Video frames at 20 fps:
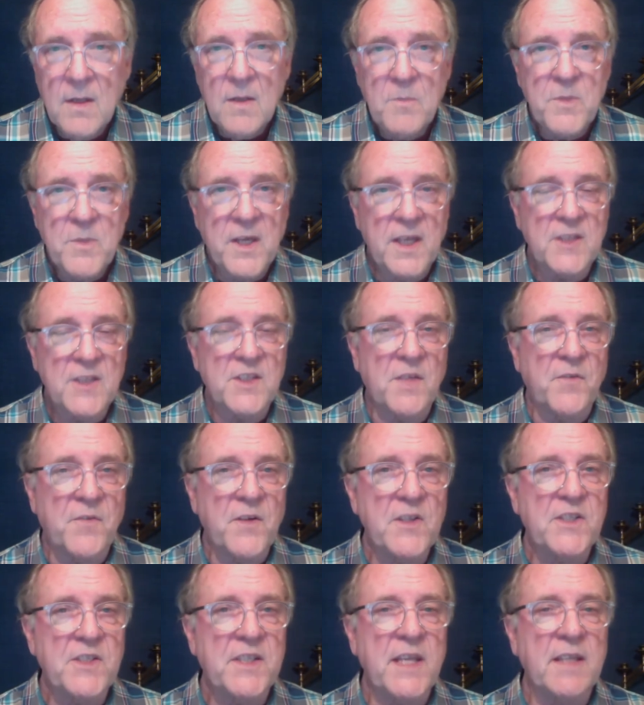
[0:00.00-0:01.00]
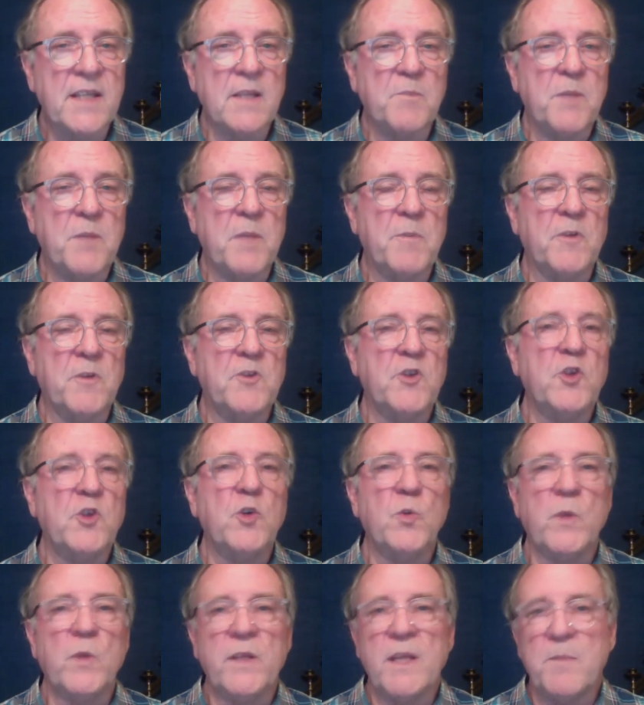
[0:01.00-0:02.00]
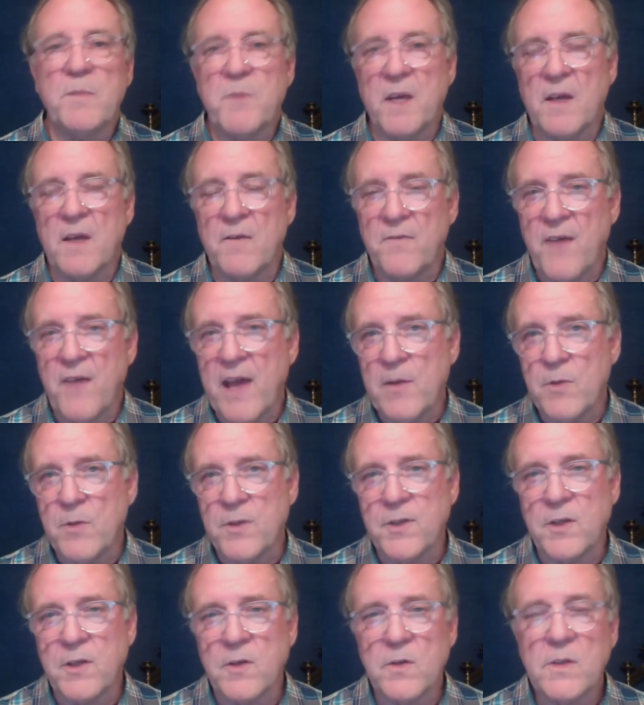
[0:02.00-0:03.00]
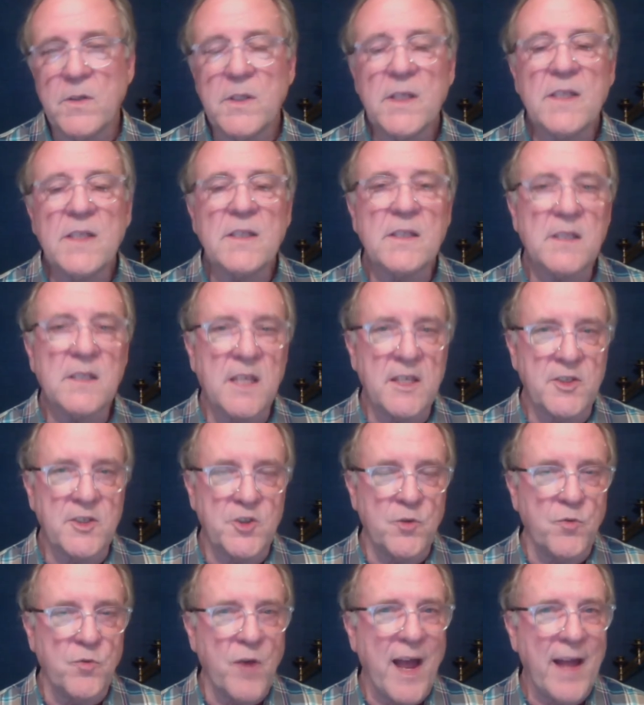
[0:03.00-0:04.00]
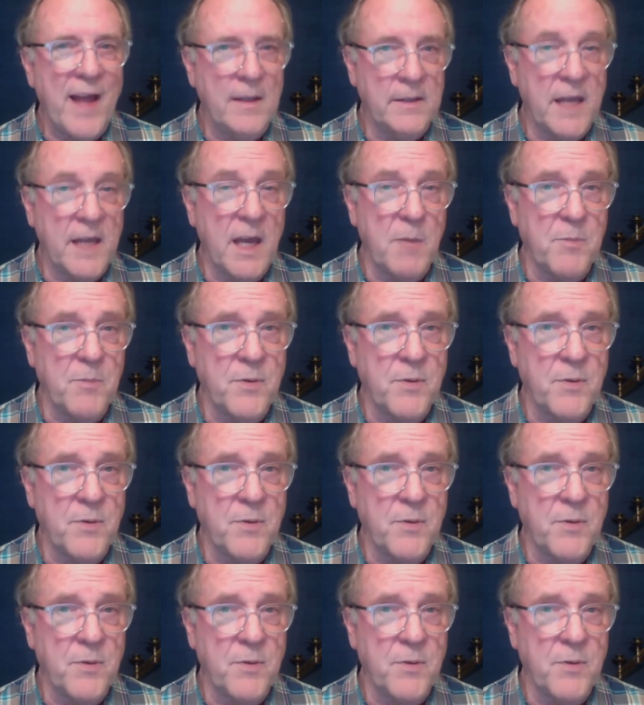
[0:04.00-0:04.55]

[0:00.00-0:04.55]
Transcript: Because the first thing that people do when they pick a fight with you is get you riled up.